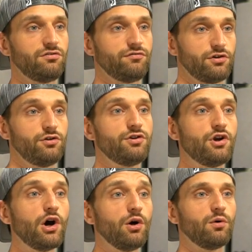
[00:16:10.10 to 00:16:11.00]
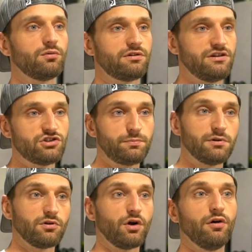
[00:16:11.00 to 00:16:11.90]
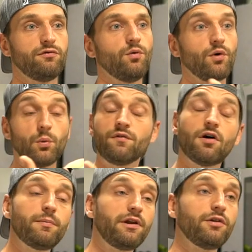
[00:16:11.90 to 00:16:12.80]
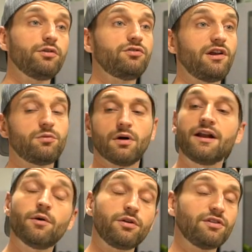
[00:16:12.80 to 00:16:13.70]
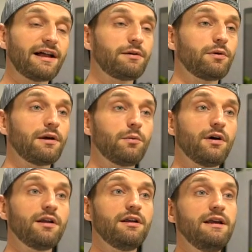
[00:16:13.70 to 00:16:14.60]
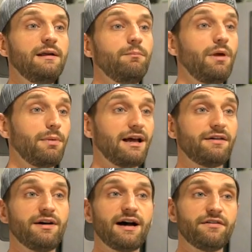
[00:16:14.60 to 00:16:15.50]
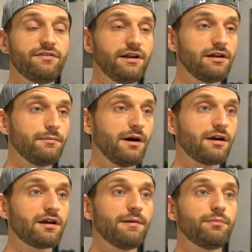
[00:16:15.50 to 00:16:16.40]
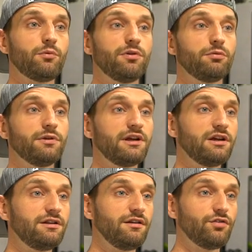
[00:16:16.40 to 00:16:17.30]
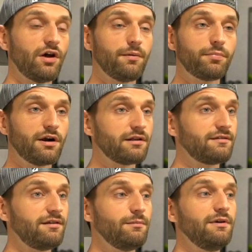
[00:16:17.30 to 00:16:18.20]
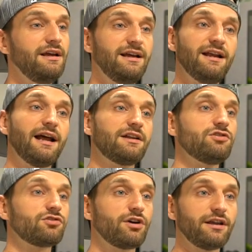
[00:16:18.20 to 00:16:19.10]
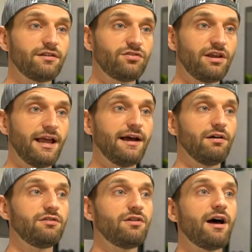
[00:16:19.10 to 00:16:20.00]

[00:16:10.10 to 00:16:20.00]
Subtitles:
for you to know and just be able to go forward. We've all been in those states where I know exactly what I want. Maybe I have a high fidelity mock-up with a really good design and product team, and I can just crank this thing out.